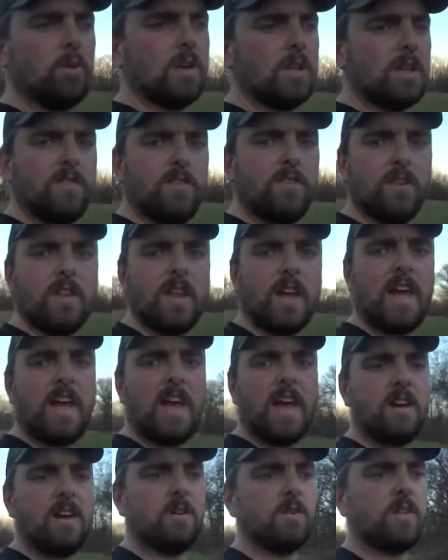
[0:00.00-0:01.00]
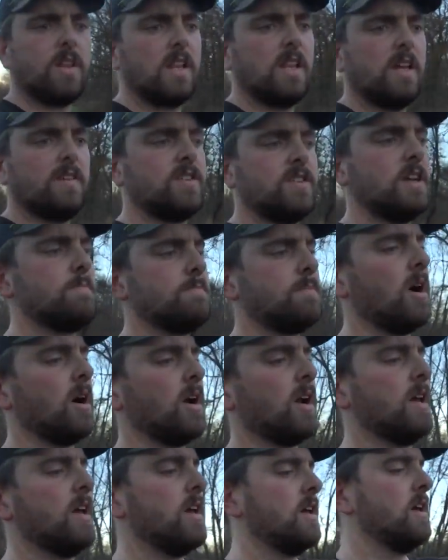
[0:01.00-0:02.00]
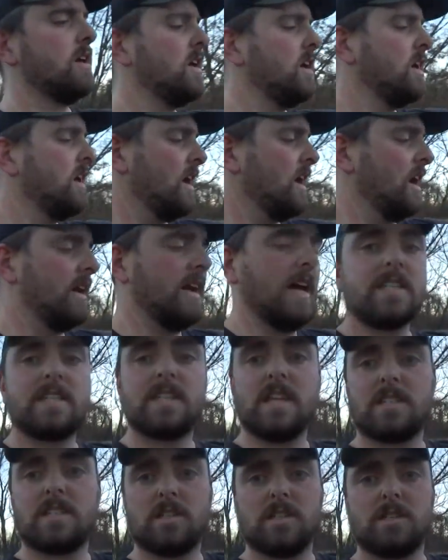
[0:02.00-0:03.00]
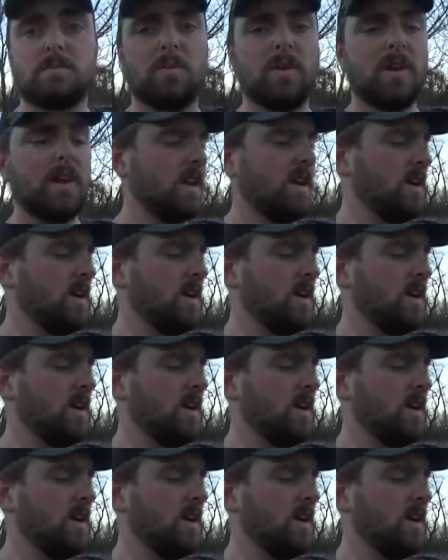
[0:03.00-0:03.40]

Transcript: and they feel that handle, they lift up on it, and that sets the spring